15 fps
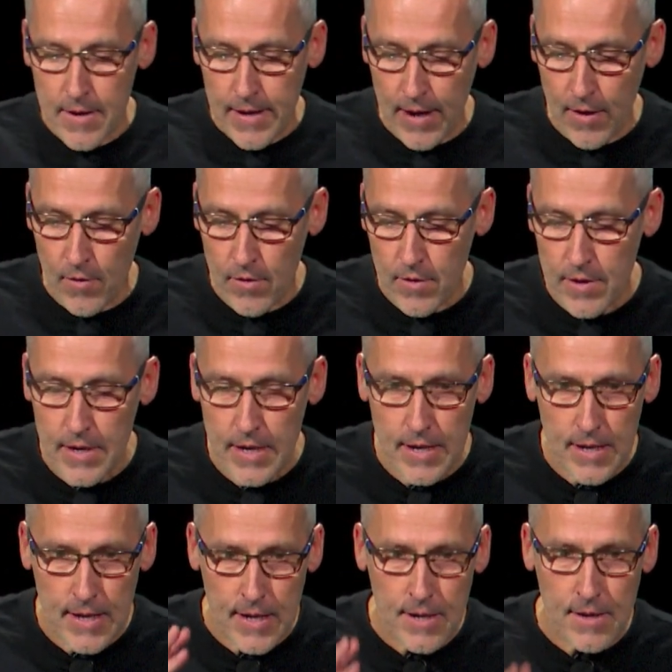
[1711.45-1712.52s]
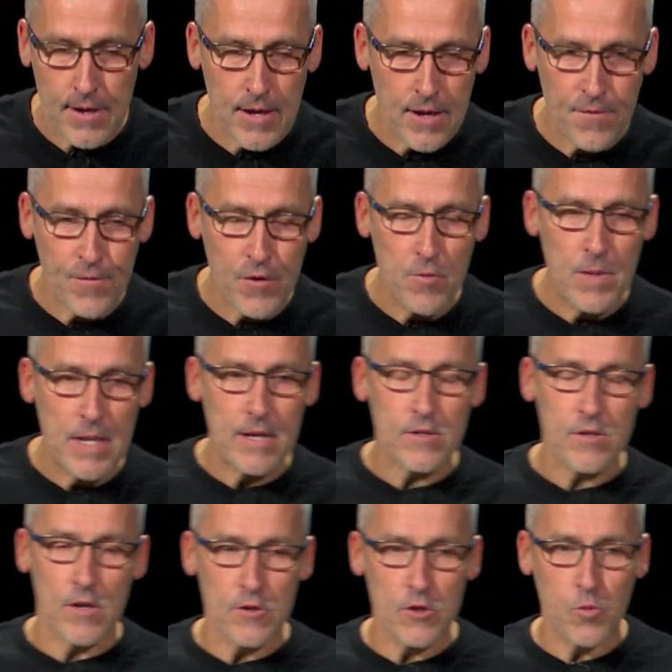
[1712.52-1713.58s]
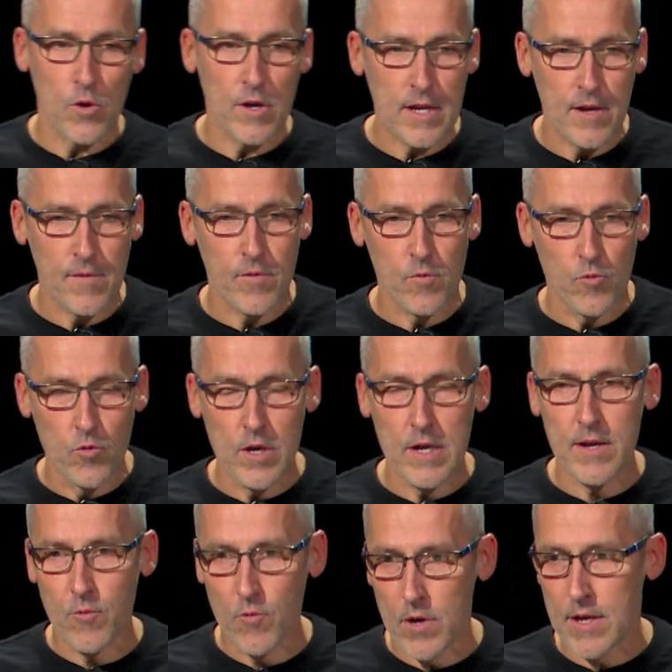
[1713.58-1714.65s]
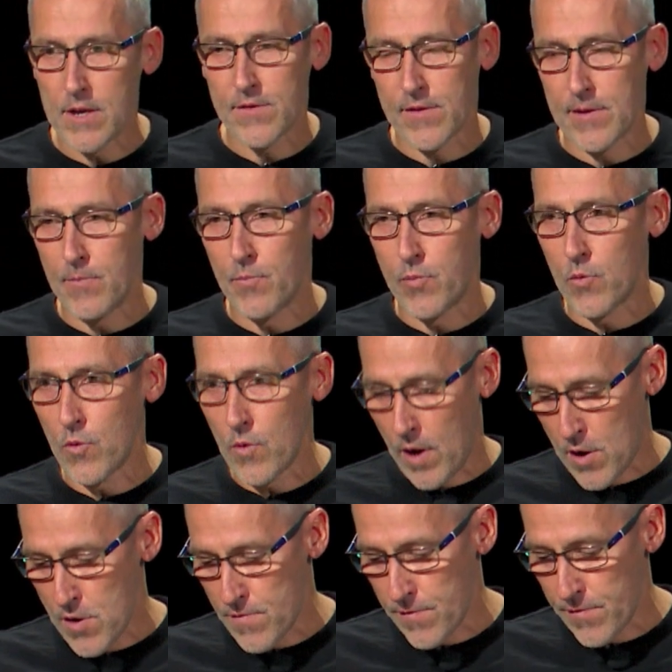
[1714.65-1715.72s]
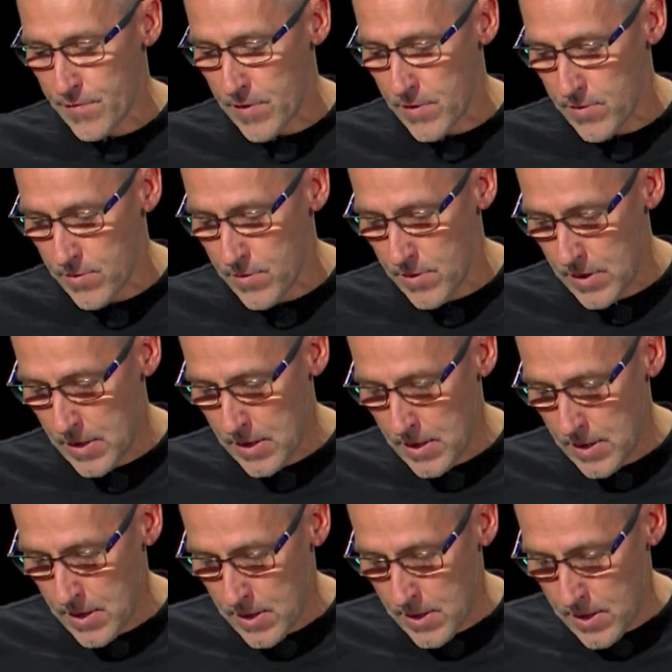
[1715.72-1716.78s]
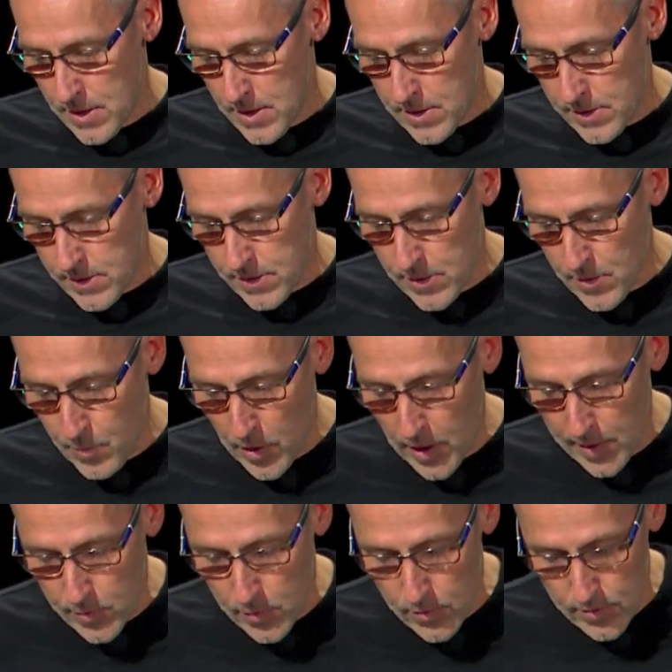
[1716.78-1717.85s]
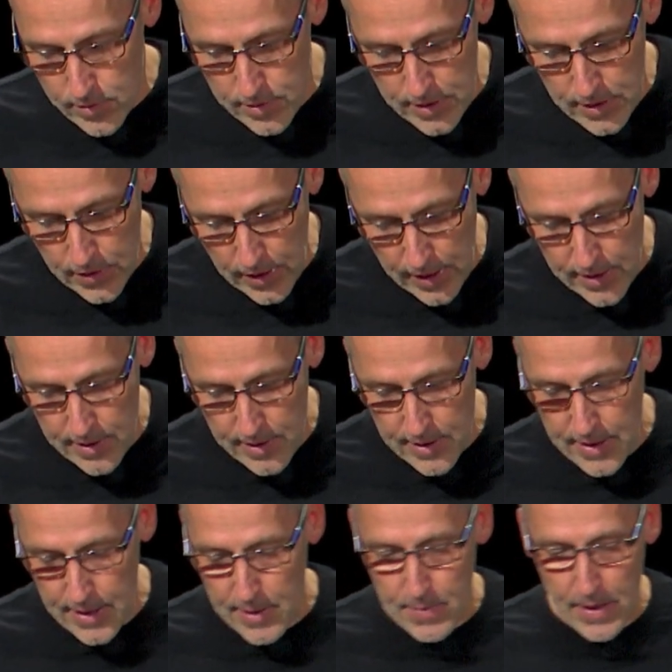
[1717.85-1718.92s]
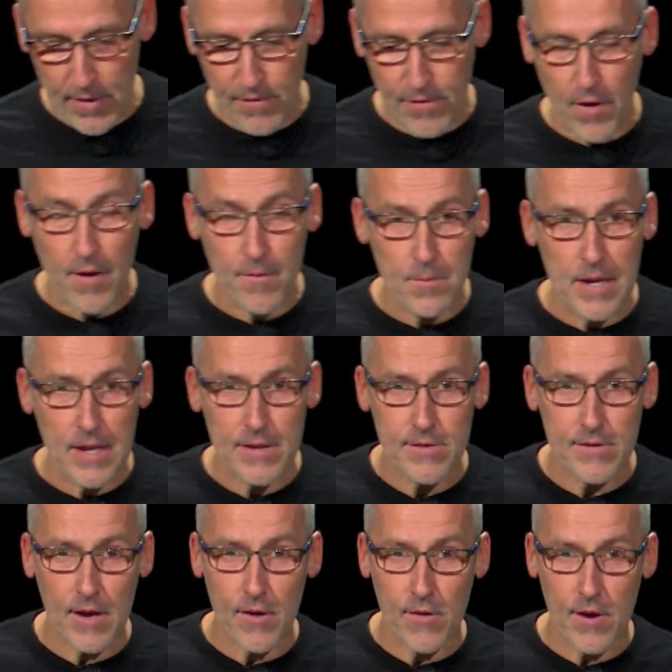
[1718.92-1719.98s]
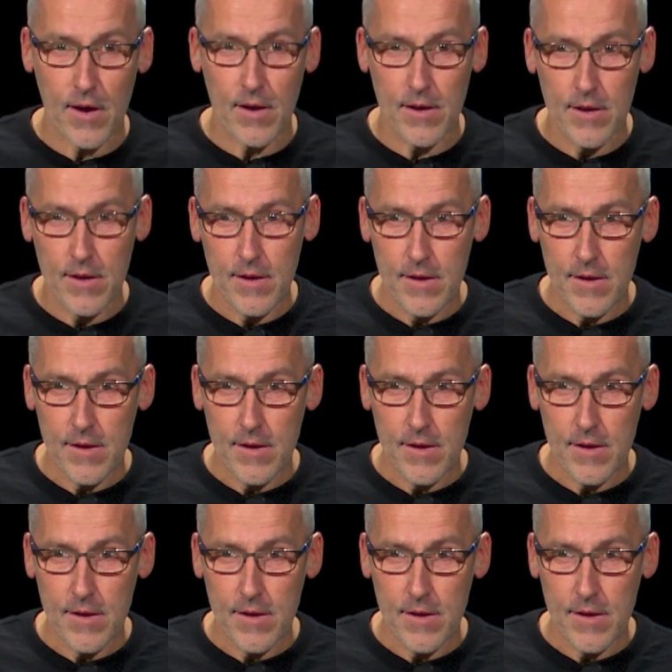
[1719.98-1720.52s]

Now, in a, in a few minutes, I just want to give a really, really simple overview to the Bible, okay, in about five minutes. Is that okay?